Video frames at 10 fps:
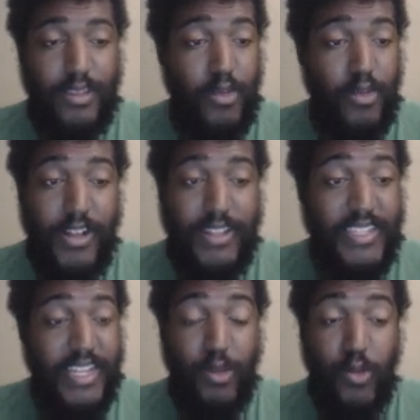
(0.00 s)
Tim
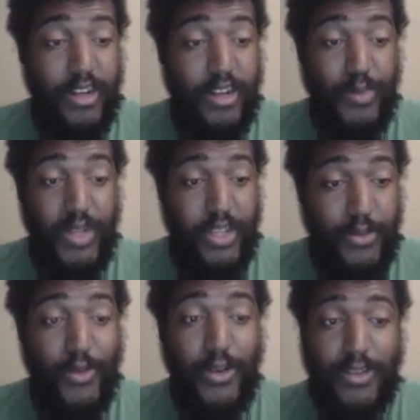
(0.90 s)
Brown said he wanted to be
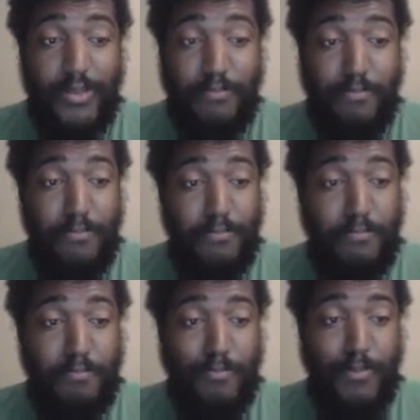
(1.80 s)
different.
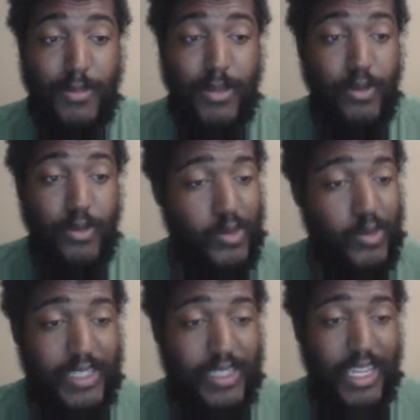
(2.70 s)

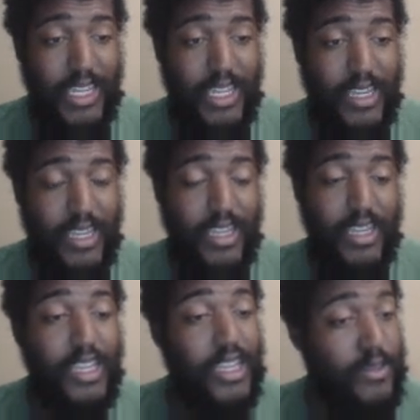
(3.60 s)
We'll see
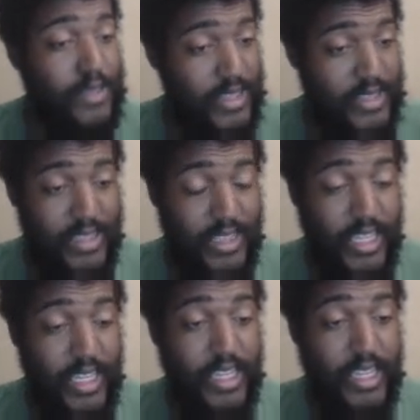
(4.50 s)
if this
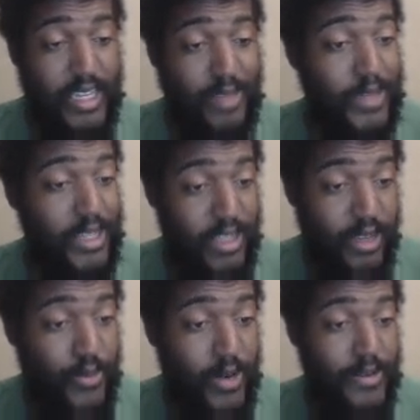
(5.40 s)
league can be
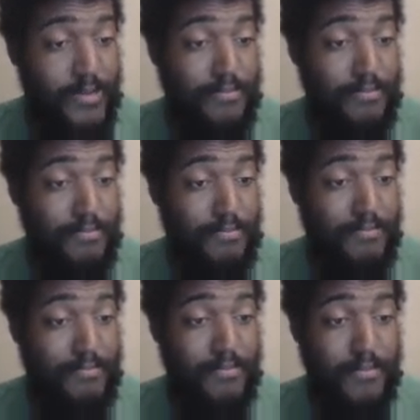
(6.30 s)
different
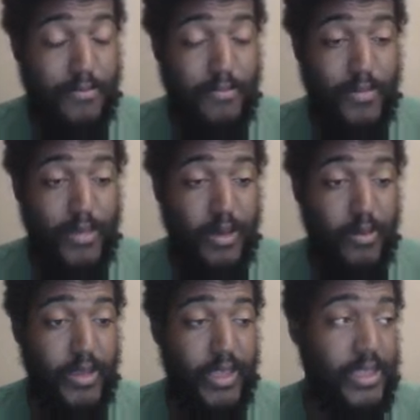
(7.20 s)

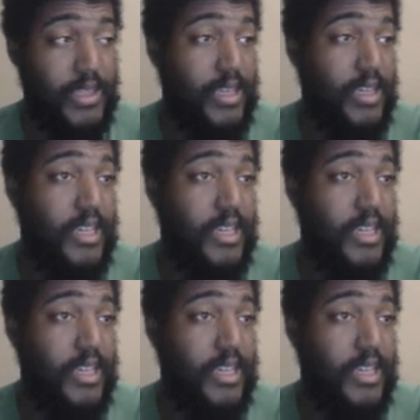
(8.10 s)
with